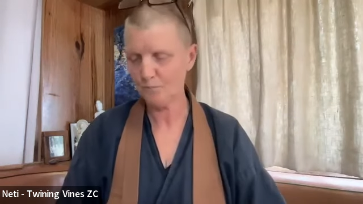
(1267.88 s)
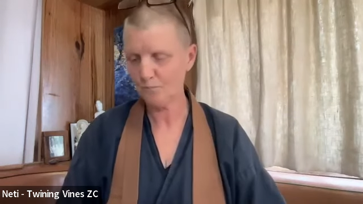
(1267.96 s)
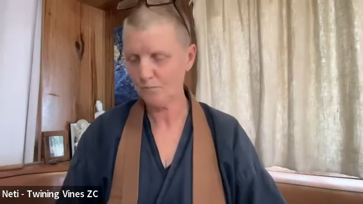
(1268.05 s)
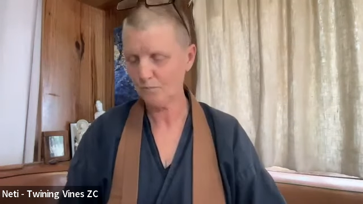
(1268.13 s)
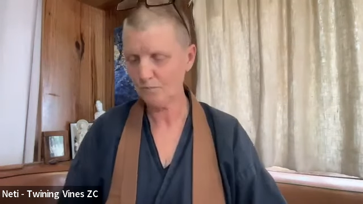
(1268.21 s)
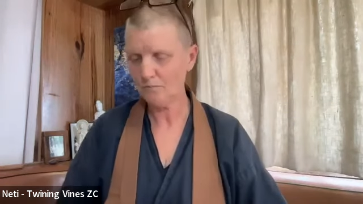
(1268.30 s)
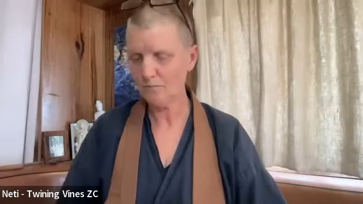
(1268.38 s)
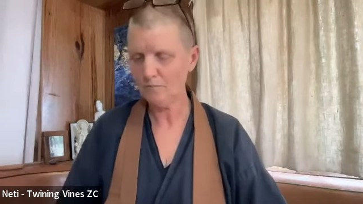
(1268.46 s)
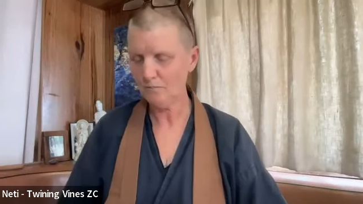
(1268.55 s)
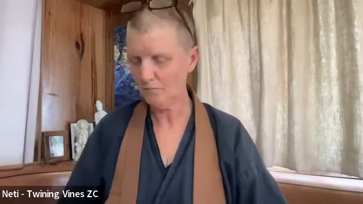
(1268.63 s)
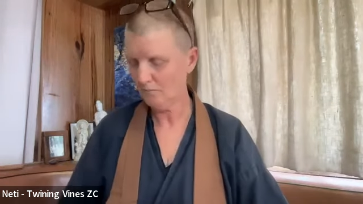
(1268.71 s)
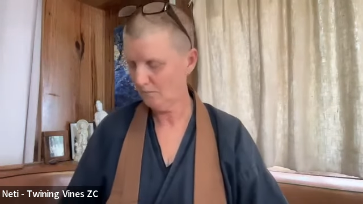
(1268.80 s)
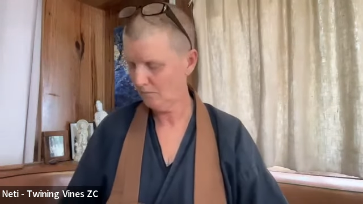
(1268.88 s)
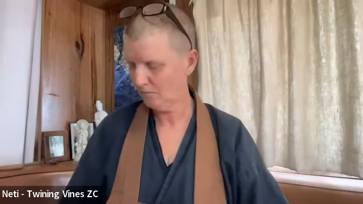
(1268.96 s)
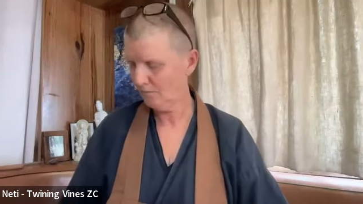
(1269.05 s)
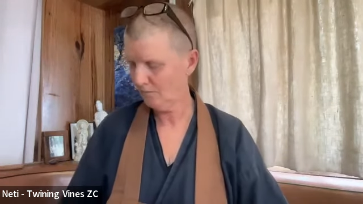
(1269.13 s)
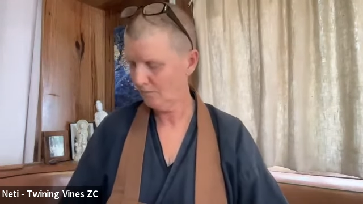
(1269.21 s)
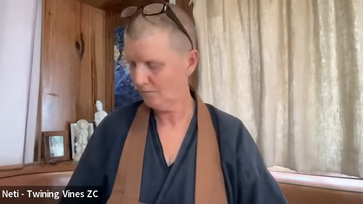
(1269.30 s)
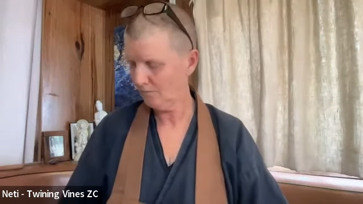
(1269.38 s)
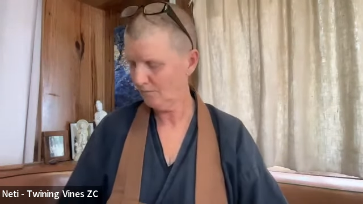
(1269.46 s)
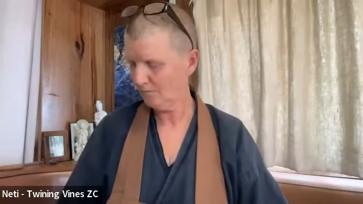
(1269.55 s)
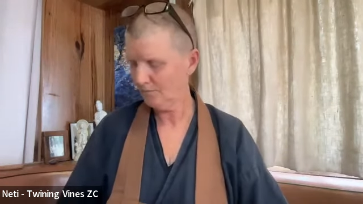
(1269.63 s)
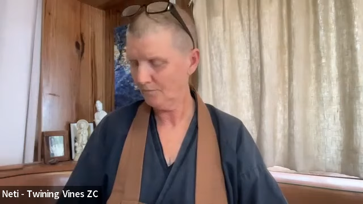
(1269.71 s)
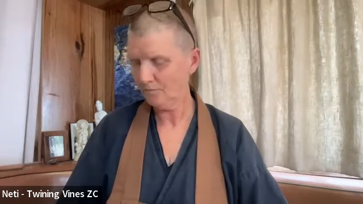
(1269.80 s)

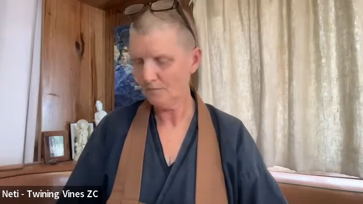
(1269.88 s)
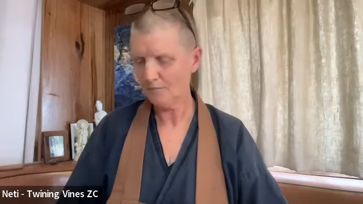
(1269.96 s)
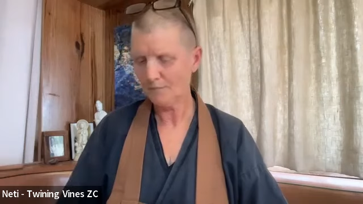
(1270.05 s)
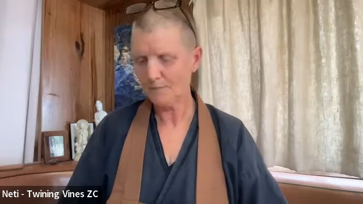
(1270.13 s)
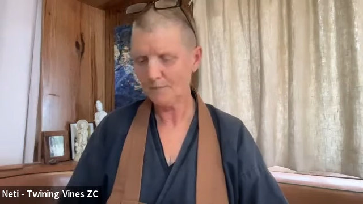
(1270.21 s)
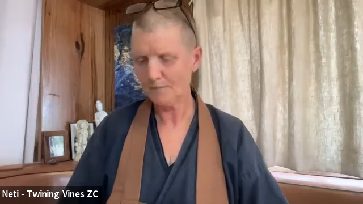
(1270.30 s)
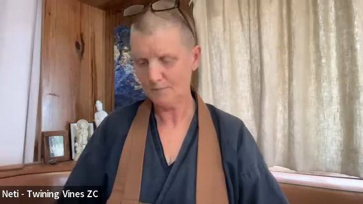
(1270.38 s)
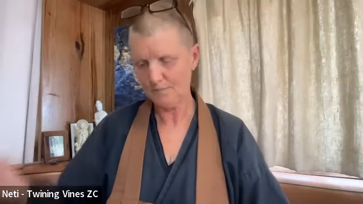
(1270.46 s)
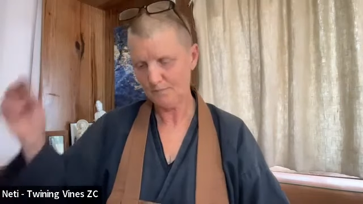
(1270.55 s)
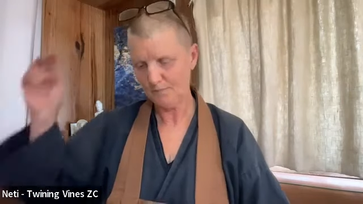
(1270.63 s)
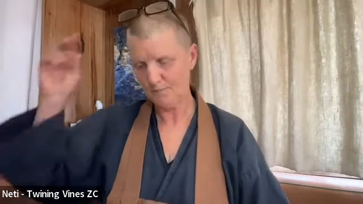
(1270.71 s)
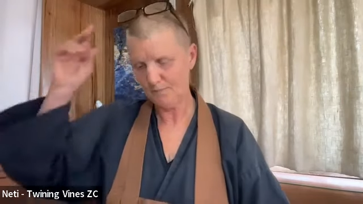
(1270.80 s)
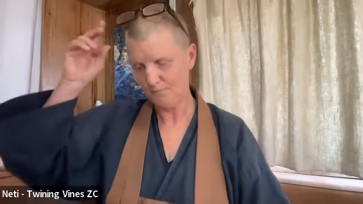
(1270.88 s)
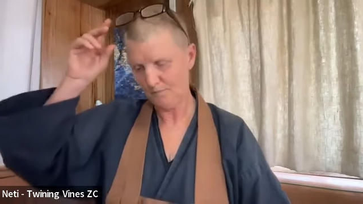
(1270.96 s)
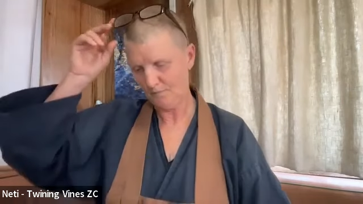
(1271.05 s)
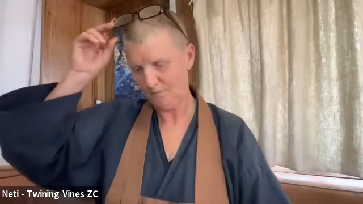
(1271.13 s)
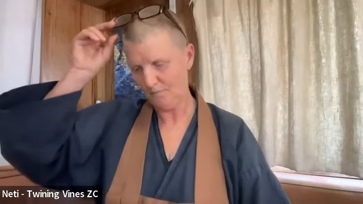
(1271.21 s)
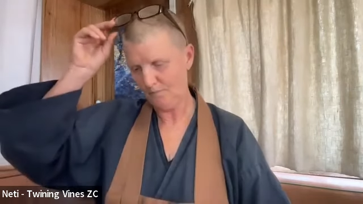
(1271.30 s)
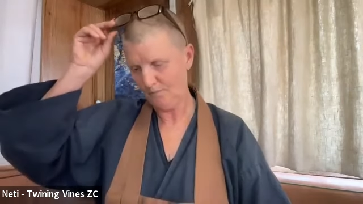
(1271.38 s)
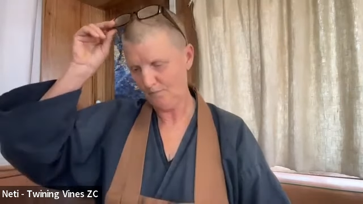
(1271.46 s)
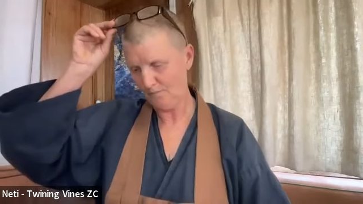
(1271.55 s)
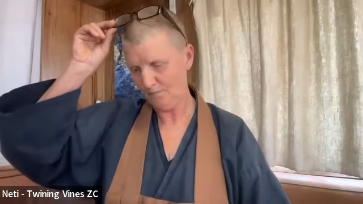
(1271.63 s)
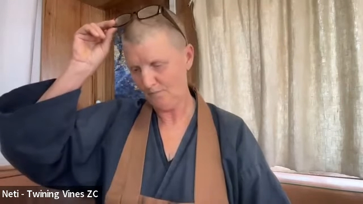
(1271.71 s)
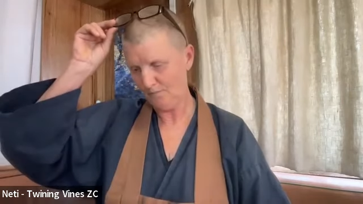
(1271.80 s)

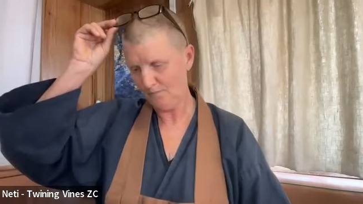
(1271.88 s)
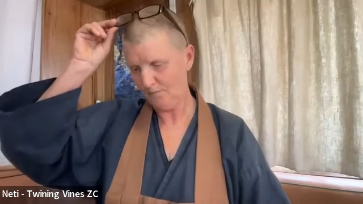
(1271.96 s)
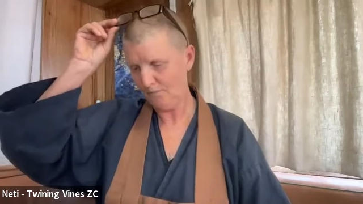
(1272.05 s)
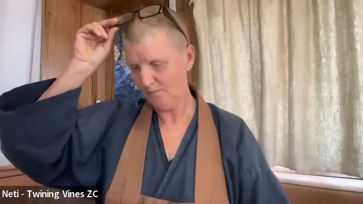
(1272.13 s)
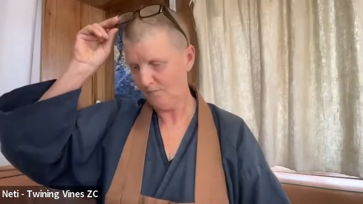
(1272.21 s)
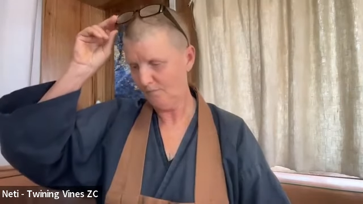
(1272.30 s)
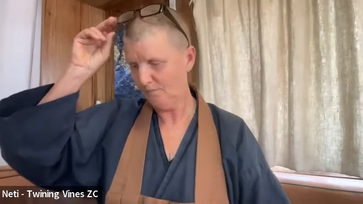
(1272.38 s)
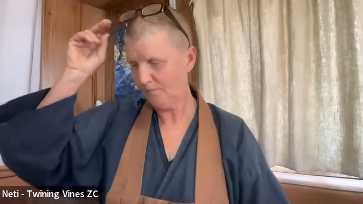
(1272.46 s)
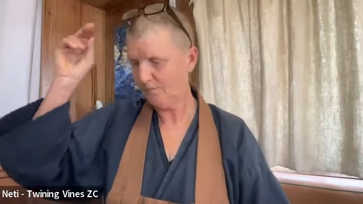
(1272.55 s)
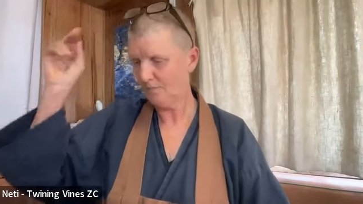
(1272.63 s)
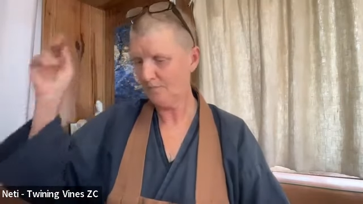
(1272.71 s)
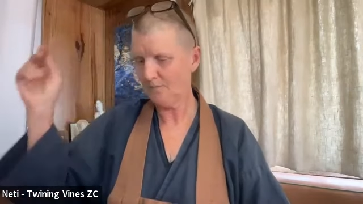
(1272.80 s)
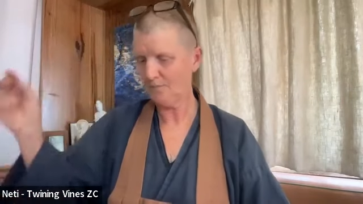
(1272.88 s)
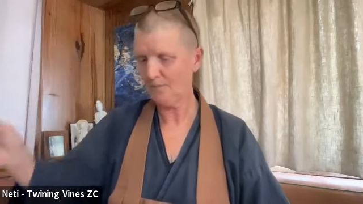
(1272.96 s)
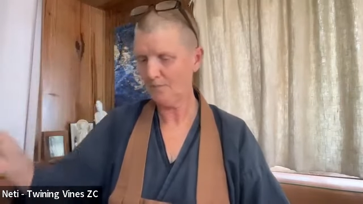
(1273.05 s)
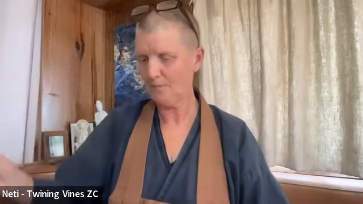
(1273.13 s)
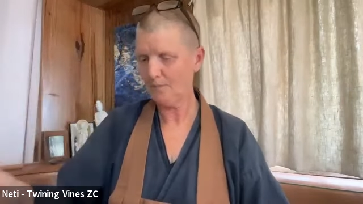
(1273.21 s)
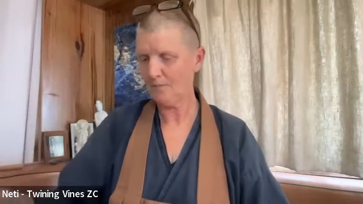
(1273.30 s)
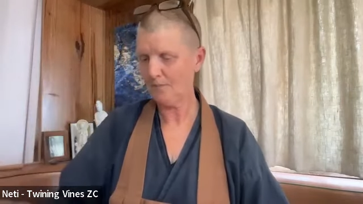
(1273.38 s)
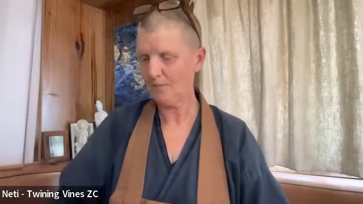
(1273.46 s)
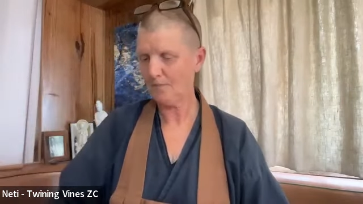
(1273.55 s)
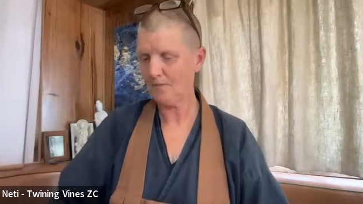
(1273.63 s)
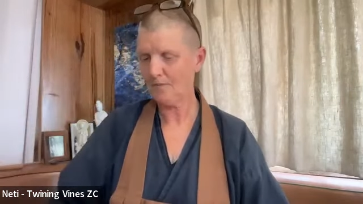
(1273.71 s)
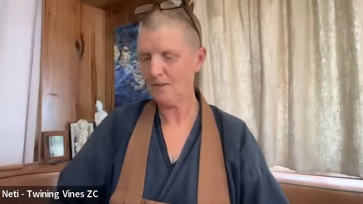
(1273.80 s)

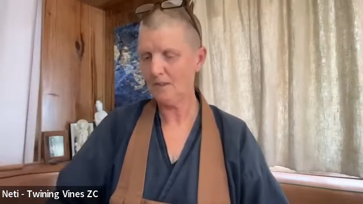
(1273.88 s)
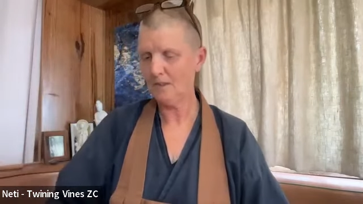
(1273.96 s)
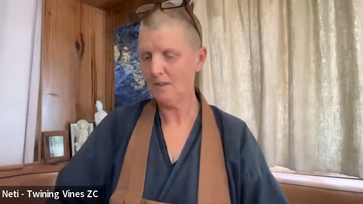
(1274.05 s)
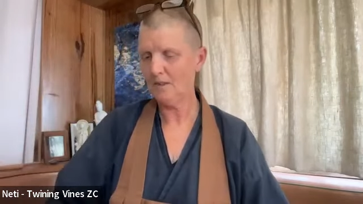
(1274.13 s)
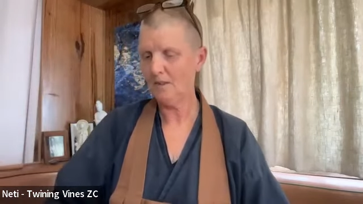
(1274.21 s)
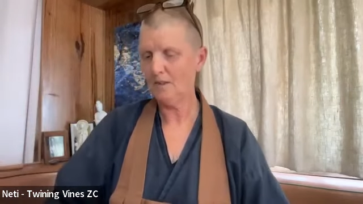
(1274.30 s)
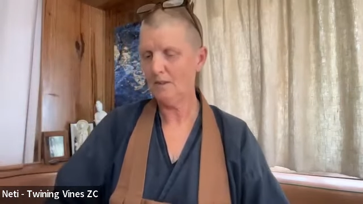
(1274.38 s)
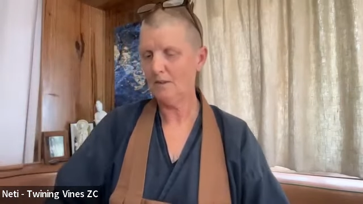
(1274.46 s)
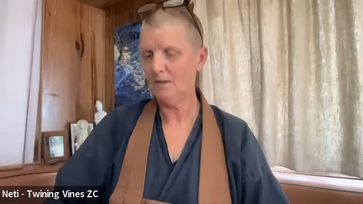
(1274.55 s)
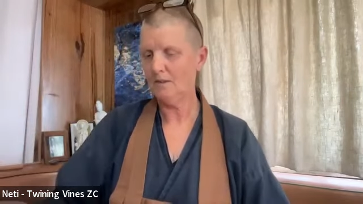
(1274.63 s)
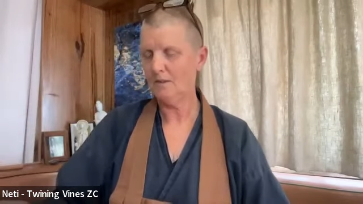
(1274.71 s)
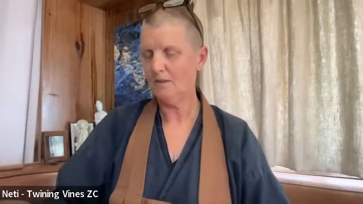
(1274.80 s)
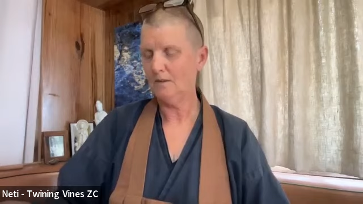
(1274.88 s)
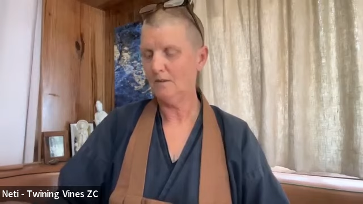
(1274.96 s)
(silence)